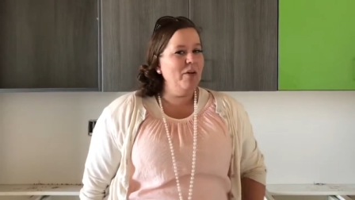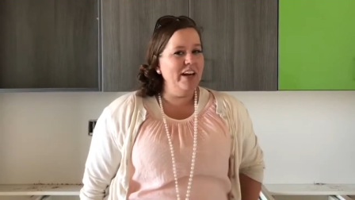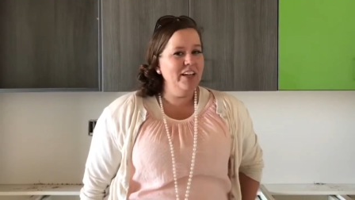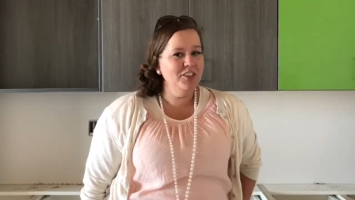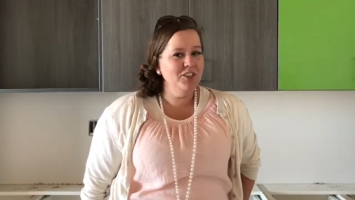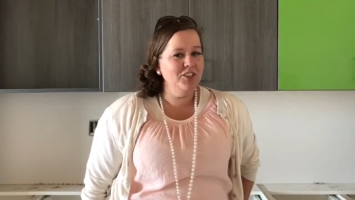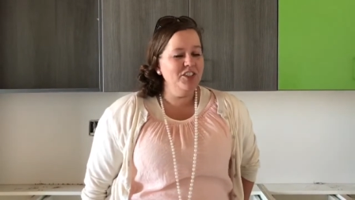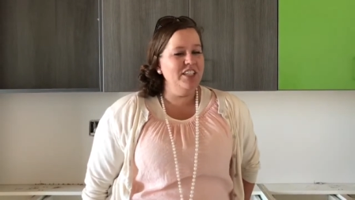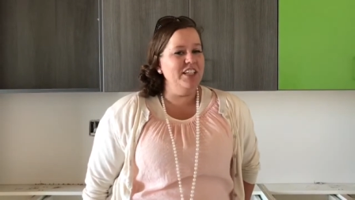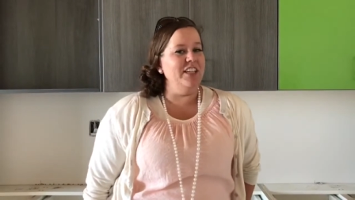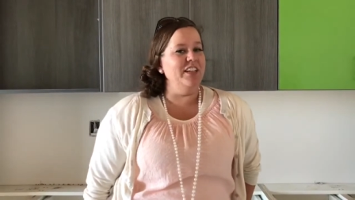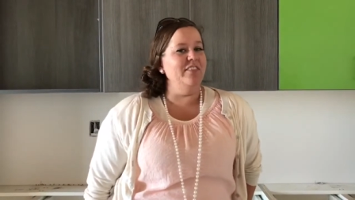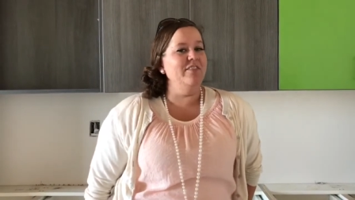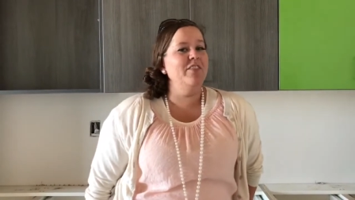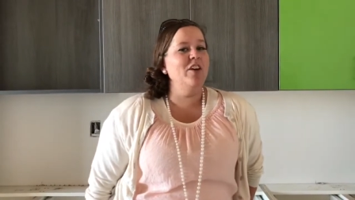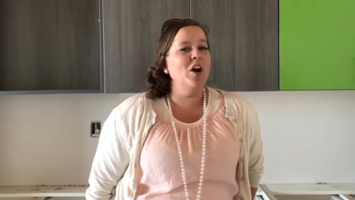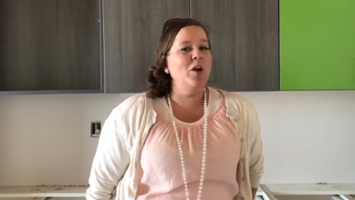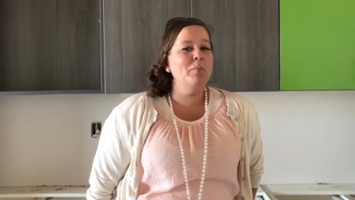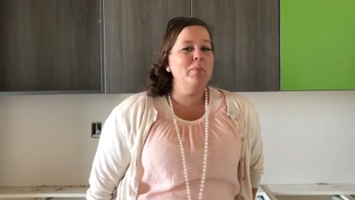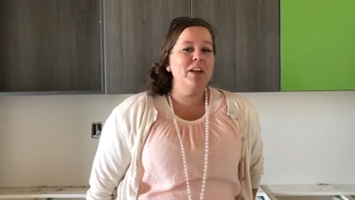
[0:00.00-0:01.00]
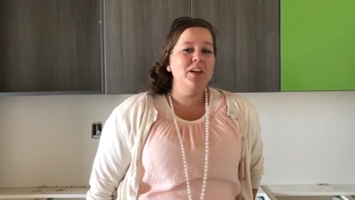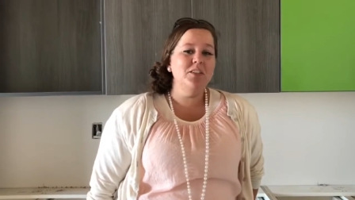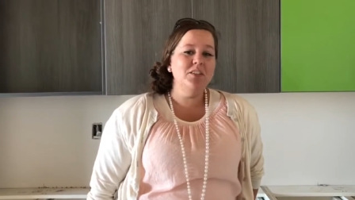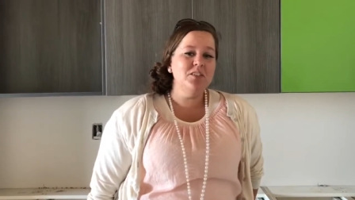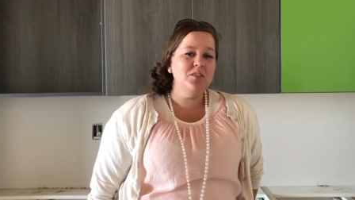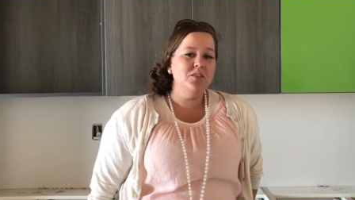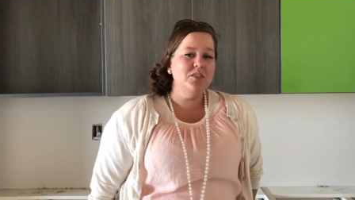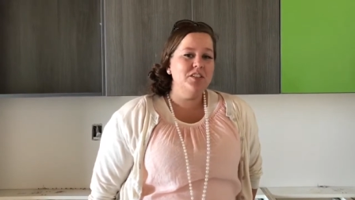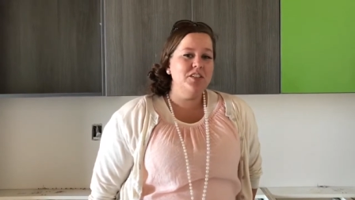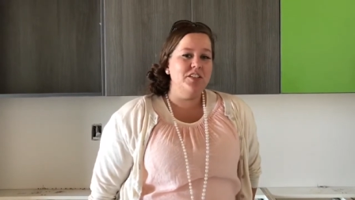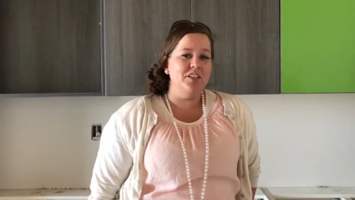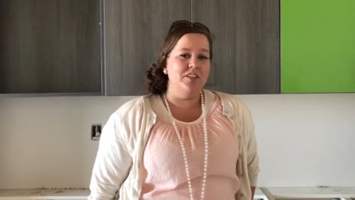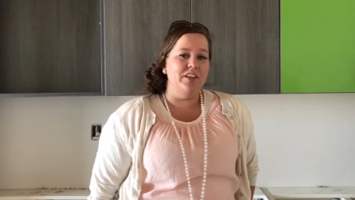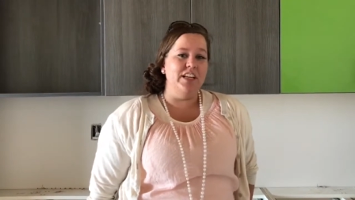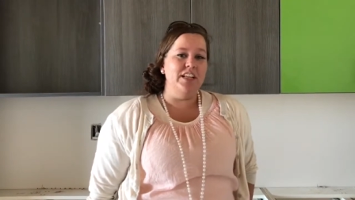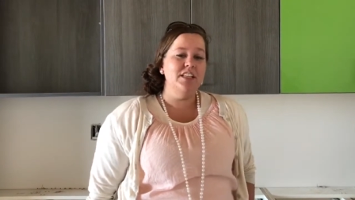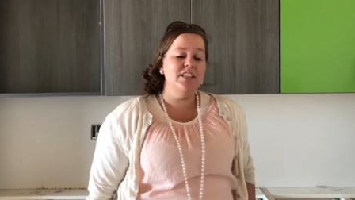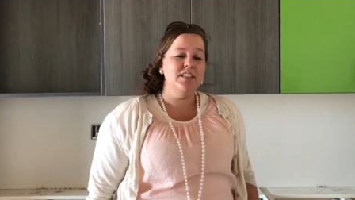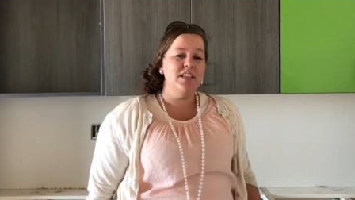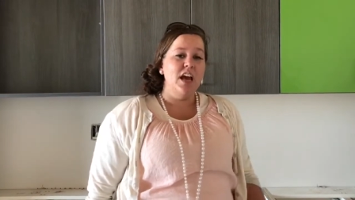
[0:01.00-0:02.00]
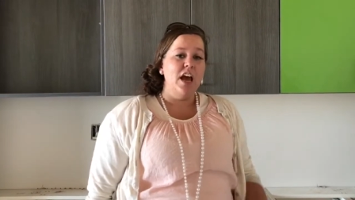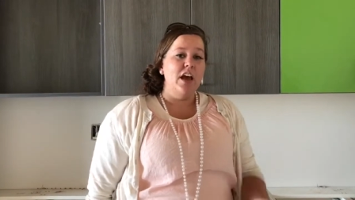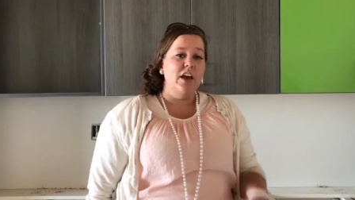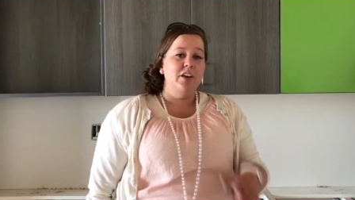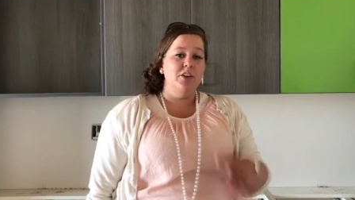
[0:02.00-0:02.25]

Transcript: question. For our middle school students,